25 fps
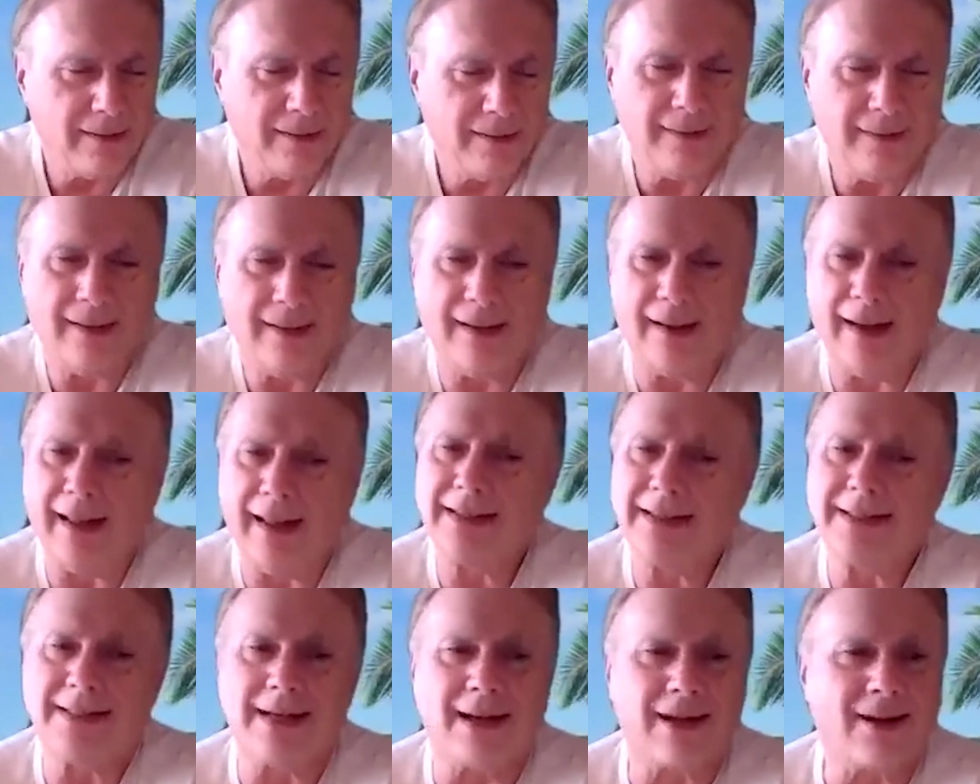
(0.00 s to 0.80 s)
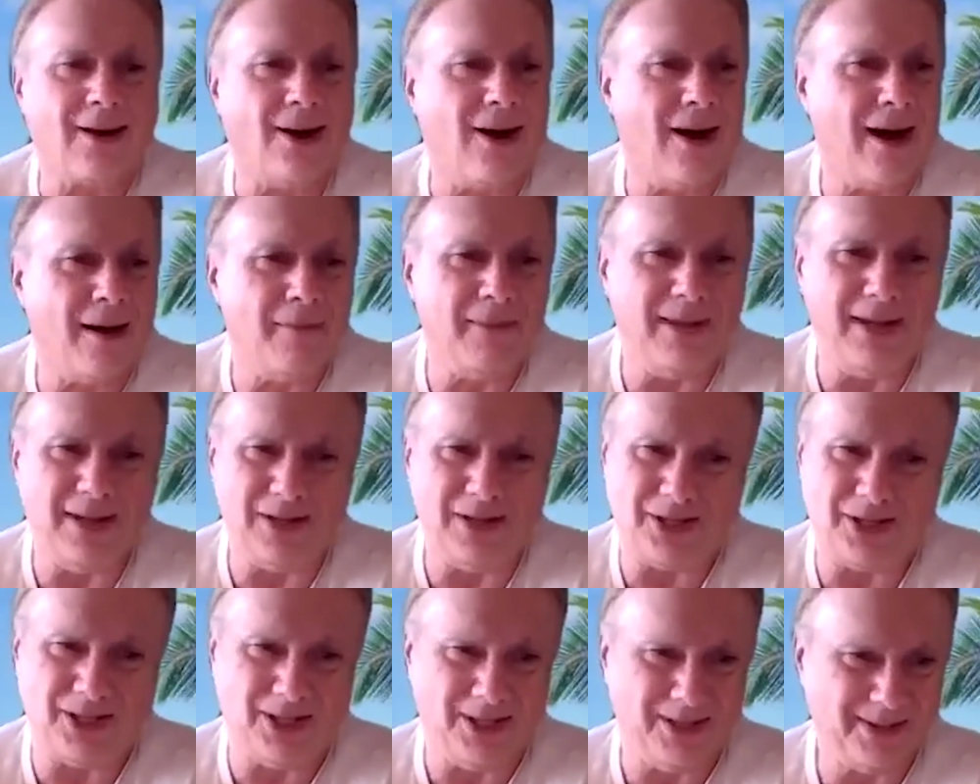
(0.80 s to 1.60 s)
Now, that's a common
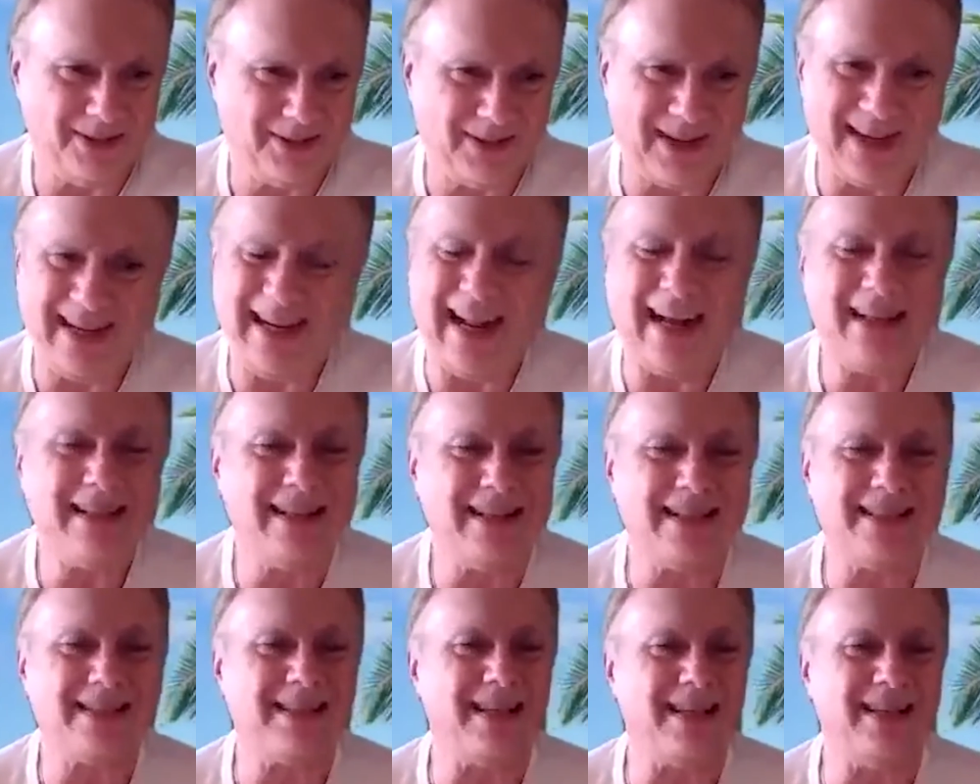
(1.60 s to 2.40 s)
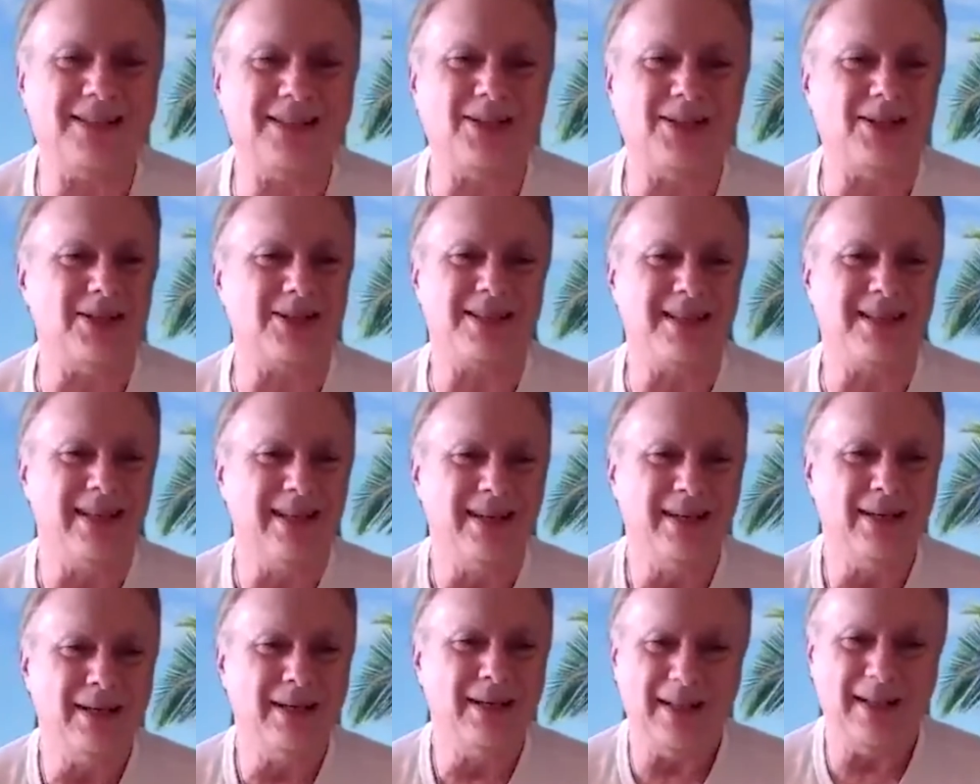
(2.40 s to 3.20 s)
issue, right? That's
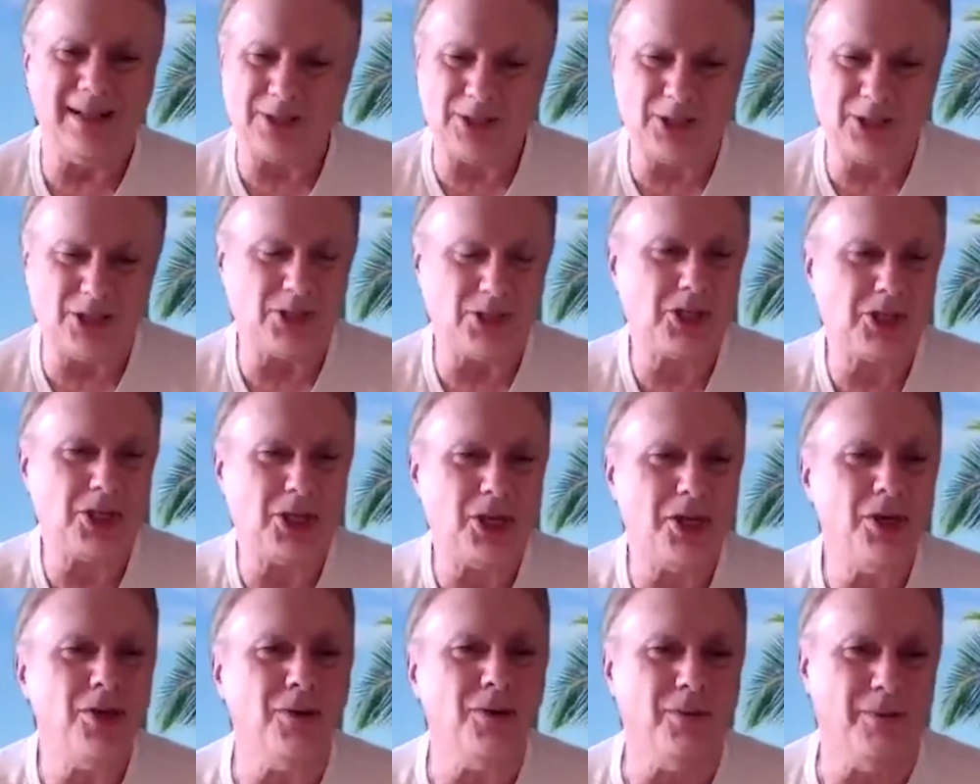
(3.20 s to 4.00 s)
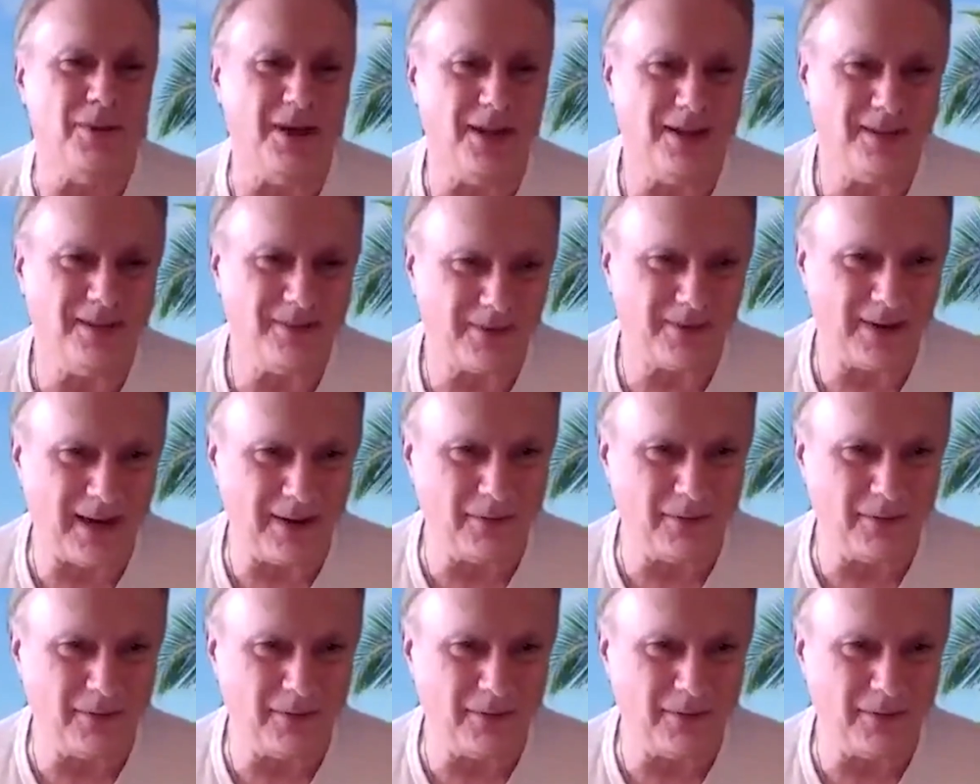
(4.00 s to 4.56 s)
just human, right?